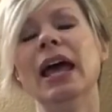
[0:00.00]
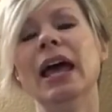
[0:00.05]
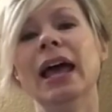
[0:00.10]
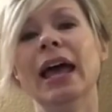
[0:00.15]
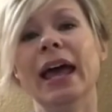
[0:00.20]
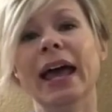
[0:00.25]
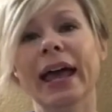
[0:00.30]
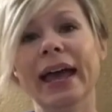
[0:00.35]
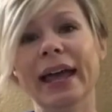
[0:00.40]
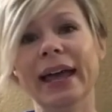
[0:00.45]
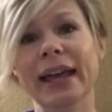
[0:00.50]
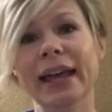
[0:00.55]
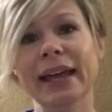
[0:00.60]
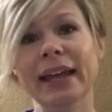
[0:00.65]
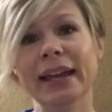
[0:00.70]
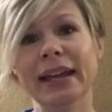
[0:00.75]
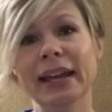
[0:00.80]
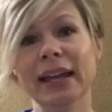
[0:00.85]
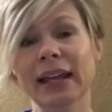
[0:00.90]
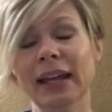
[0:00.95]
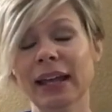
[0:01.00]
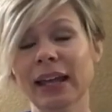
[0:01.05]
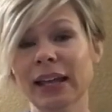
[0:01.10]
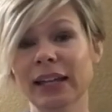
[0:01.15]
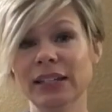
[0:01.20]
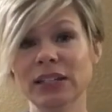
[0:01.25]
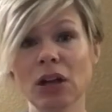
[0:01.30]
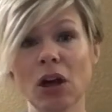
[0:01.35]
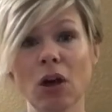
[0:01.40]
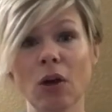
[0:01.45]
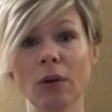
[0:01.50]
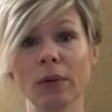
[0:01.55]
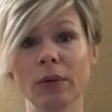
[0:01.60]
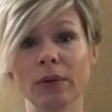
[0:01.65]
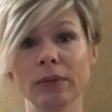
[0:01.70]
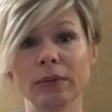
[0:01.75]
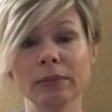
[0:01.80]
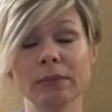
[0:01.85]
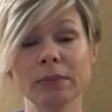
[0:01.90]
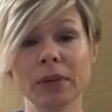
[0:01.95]
And he taught
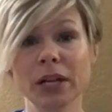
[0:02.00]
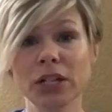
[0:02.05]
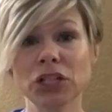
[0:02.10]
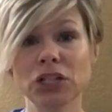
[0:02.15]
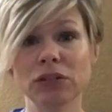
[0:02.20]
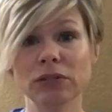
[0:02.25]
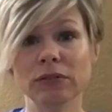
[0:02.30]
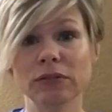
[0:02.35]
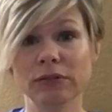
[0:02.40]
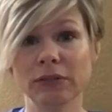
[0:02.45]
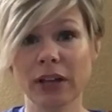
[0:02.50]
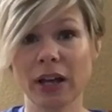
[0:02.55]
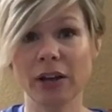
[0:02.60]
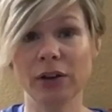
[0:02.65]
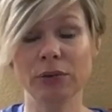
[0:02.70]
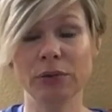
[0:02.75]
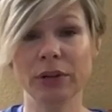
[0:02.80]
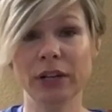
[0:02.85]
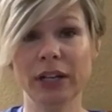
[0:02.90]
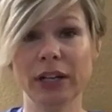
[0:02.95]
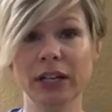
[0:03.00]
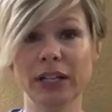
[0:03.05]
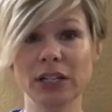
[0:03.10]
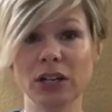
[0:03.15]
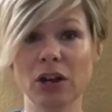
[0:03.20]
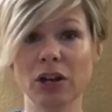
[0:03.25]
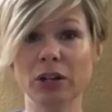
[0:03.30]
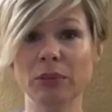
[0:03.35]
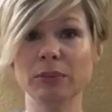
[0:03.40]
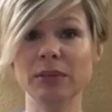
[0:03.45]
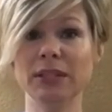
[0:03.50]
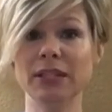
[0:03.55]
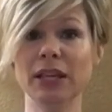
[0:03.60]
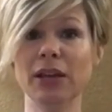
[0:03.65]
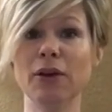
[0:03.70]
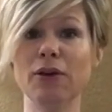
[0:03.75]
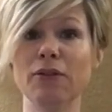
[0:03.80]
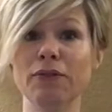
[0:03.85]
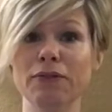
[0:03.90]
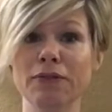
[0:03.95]
much of how to read. He taught
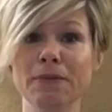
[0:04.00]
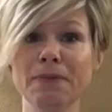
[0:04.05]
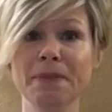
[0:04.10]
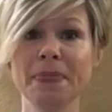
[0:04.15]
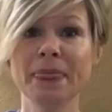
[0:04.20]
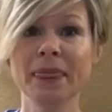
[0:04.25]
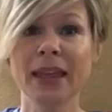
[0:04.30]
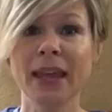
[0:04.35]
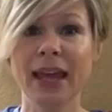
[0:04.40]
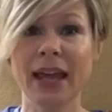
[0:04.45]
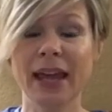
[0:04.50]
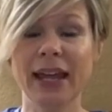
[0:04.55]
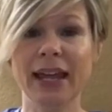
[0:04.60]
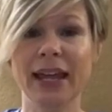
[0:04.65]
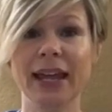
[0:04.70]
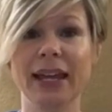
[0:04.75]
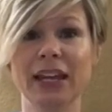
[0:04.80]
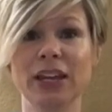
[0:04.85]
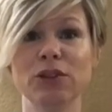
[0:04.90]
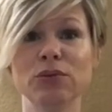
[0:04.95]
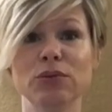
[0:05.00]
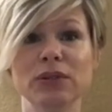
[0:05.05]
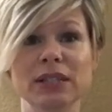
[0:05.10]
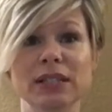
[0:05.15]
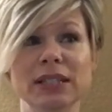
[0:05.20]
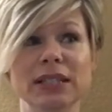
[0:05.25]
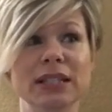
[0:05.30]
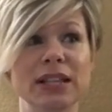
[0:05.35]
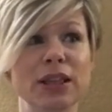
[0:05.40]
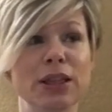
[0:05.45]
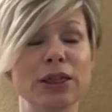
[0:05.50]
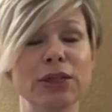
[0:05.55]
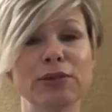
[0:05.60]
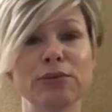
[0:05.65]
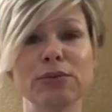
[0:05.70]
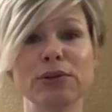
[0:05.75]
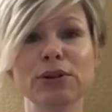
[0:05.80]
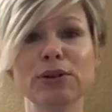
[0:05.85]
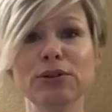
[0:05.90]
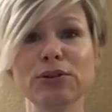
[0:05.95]
himself, and it was
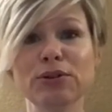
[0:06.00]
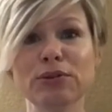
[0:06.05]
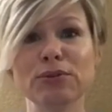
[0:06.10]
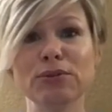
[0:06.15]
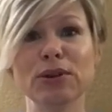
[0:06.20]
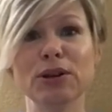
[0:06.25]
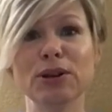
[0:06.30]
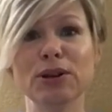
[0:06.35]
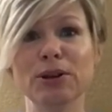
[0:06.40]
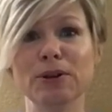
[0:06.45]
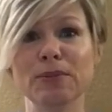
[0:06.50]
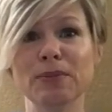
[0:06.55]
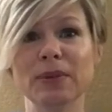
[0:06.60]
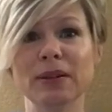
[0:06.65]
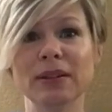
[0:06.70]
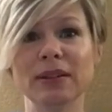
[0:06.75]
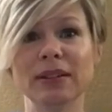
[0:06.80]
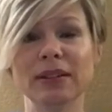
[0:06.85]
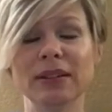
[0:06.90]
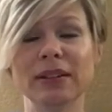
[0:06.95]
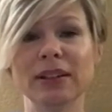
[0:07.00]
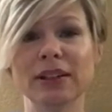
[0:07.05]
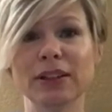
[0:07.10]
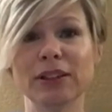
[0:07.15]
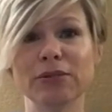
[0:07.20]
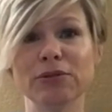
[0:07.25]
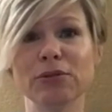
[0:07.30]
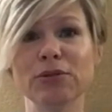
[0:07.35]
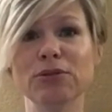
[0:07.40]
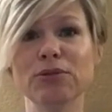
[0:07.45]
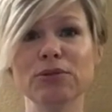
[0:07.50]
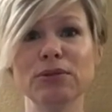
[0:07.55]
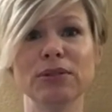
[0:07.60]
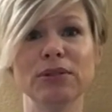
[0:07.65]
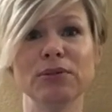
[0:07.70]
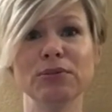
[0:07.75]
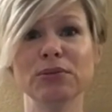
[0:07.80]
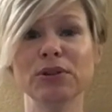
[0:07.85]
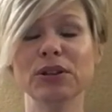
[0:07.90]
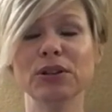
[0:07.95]
through
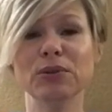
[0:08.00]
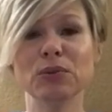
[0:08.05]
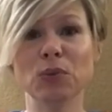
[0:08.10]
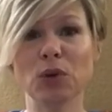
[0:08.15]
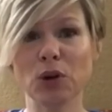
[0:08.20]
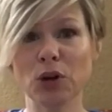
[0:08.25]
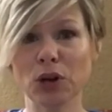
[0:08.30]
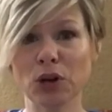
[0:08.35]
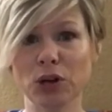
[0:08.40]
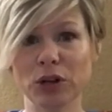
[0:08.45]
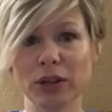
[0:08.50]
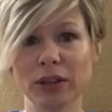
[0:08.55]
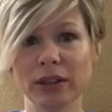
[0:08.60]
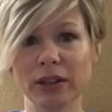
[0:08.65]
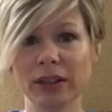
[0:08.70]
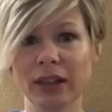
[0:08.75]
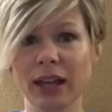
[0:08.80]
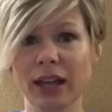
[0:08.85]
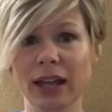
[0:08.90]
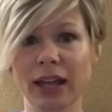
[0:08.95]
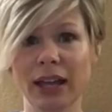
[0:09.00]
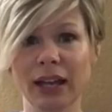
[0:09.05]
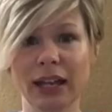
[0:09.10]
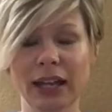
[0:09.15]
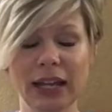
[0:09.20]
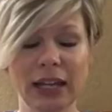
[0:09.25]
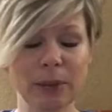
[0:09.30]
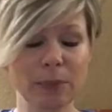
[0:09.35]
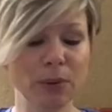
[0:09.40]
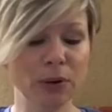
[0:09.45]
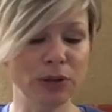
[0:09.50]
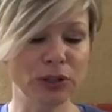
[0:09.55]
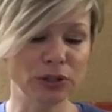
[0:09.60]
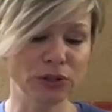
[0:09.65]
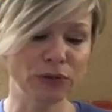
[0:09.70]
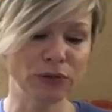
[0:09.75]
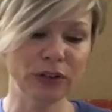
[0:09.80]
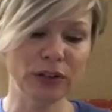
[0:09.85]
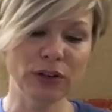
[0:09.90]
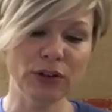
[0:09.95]
the written word that he
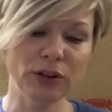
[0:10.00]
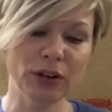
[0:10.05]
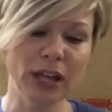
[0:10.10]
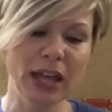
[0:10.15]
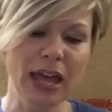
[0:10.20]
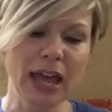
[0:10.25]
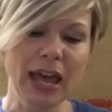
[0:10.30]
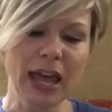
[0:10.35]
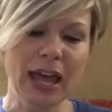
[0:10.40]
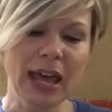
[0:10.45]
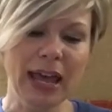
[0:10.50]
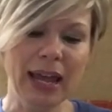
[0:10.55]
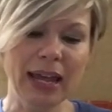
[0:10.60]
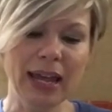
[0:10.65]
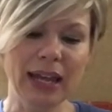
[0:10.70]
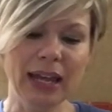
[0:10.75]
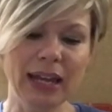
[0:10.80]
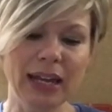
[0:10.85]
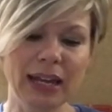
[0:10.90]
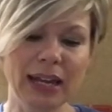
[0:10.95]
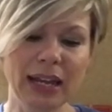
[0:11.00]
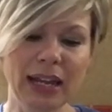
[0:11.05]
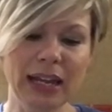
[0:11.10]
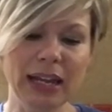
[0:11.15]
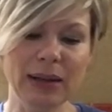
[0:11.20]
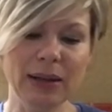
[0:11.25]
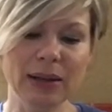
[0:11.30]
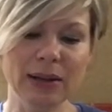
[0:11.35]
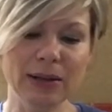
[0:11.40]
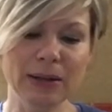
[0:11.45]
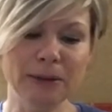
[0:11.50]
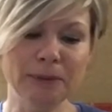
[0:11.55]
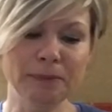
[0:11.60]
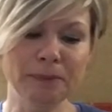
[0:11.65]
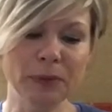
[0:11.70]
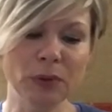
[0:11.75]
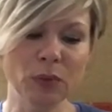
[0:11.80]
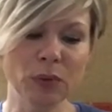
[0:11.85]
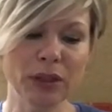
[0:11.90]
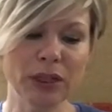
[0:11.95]
persevered. And he,
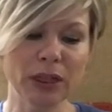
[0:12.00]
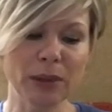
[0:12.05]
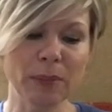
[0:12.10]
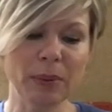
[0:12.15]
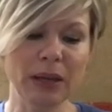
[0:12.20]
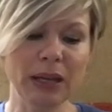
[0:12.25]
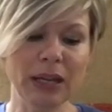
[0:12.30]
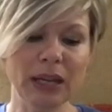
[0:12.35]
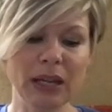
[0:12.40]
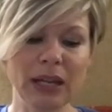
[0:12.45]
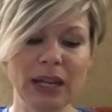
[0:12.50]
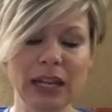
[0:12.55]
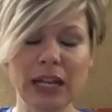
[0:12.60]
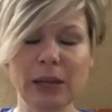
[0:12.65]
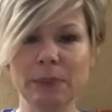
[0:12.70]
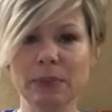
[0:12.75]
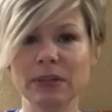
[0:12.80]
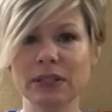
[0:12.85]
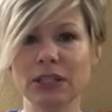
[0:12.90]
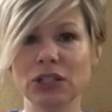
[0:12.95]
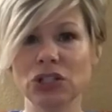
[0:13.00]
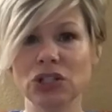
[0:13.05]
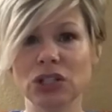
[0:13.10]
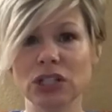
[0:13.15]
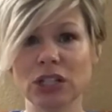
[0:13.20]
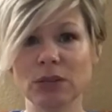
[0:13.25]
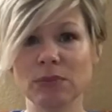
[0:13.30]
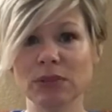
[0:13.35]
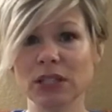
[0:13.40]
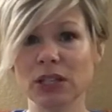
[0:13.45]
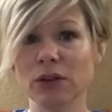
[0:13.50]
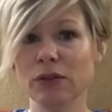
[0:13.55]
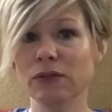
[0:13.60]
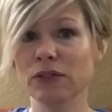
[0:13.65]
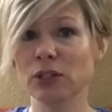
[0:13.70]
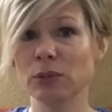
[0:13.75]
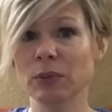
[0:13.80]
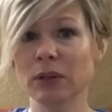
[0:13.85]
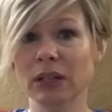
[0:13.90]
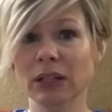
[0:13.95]
with the pen, he positioned himself
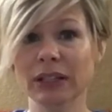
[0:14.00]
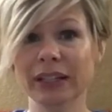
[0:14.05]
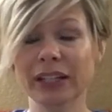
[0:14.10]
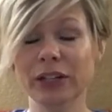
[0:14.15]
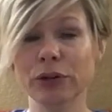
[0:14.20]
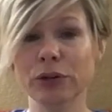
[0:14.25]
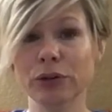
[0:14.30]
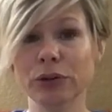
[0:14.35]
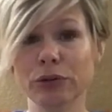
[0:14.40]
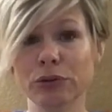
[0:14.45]
to be a leader through